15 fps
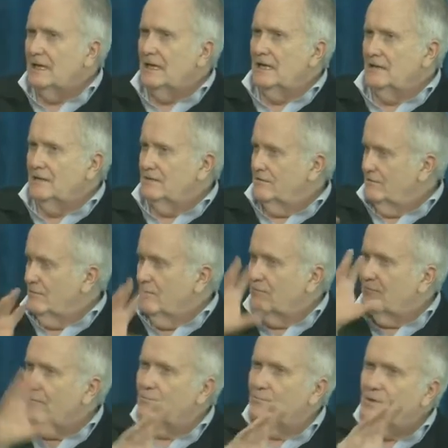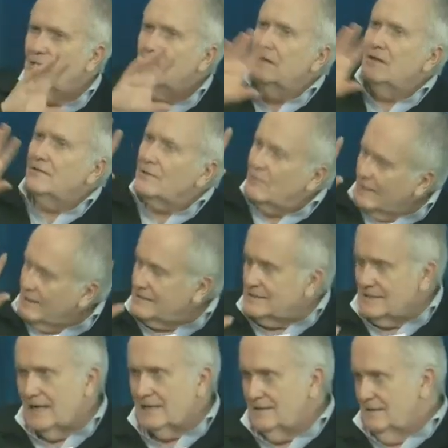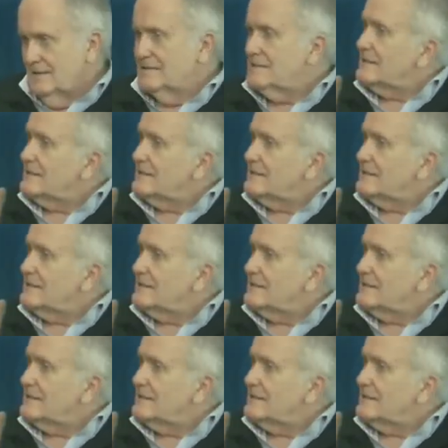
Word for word: And you know, from yeah. the great sadness,